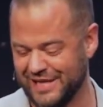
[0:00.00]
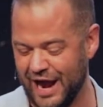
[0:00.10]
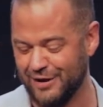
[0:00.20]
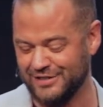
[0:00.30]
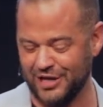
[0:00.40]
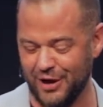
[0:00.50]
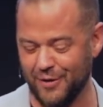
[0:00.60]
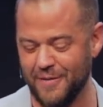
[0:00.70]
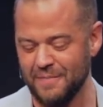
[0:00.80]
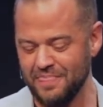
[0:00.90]
scared
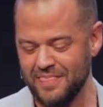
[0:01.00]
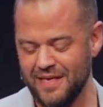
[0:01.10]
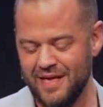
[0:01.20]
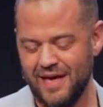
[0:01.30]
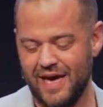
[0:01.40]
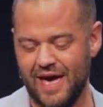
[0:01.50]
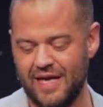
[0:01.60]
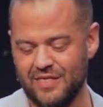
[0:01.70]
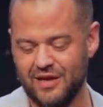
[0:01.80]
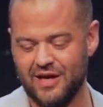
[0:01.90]
too.
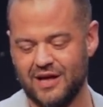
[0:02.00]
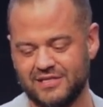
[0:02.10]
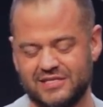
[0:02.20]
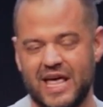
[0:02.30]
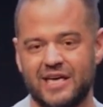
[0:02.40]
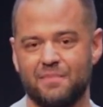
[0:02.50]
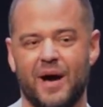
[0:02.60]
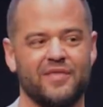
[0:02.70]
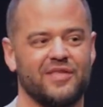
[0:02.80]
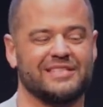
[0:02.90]
And then God says, Take it
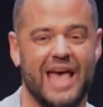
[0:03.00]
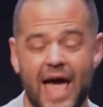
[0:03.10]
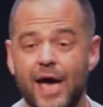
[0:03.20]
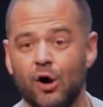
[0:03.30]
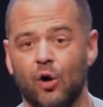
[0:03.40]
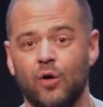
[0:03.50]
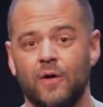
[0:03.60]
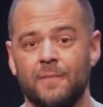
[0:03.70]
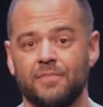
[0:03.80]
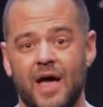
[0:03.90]
by the tail.
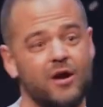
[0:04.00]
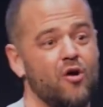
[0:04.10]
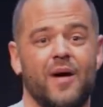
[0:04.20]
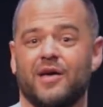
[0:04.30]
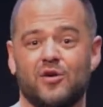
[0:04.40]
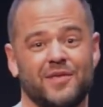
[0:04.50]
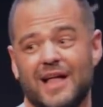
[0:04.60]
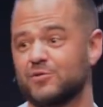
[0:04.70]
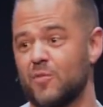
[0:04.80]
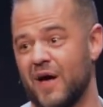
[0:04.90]
I don't know about you, but
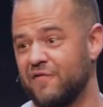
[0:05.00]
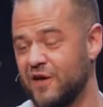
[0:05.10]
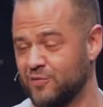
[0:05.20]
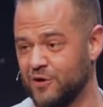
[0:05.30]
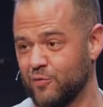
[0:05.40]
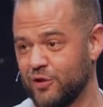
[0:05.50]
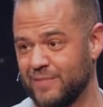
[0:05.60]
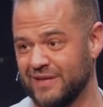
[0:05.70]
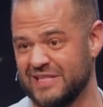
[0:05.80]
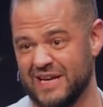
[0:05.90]
that's where my faith really
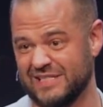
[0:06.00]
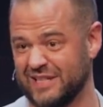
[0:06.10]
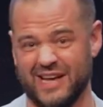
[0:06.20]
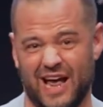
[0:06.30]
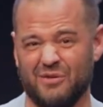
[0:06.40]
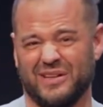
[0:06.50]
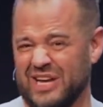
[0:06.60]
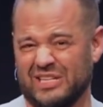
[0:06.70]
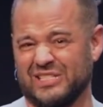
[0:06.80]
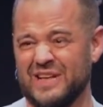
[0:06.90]
been tested. Like, I don't want to
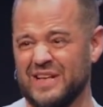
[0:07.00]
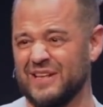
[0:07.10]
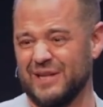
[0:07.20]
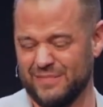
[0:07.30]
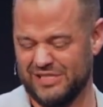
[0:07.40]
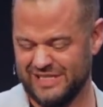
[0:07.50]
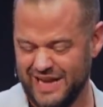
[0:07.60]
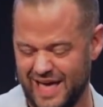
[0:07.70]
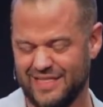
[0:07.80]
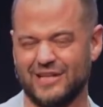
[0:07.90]
touch some
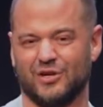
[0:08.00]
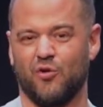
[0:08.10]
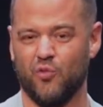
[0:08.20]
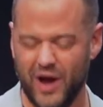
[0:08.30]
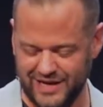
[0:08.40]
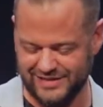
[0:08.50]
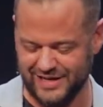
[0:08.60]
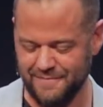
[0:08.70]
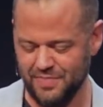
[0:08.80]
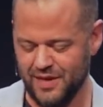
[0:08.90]
snake. That's
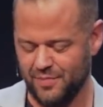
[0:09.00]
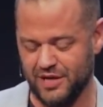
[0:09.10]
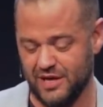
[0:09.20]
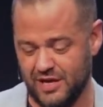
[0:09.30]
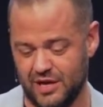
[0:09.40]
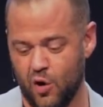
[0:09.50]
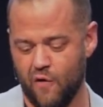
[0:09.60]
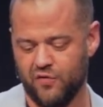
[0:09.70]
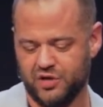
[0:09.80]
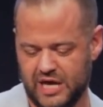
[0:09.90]
crazy. But he, he
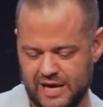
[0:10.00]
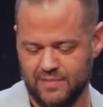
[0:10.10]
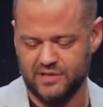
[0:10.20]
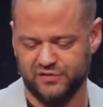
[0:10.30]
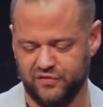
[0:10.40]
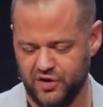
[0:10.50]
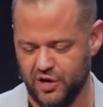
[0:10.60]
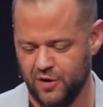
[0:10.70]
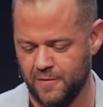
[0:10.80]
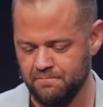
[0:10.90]
overcame his
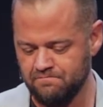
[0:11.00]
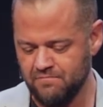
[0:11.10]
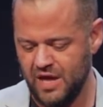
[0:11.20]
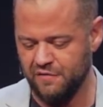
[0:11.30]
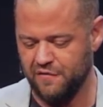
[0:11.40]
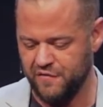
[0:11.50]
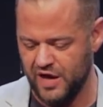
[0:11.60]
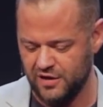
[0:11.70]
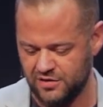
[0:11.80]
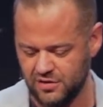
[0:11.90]
fear, and
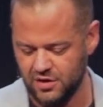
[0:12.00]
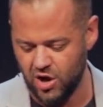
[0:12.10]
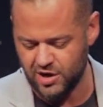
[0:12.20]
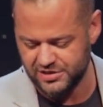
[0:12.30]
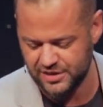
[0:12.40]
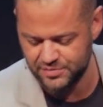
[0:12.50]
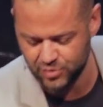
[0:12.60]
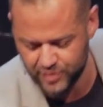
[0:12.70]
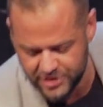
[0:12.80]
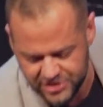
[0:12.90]
faith caused him
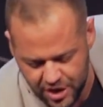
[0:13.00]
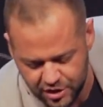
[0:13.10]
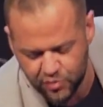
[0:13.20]
to reach down and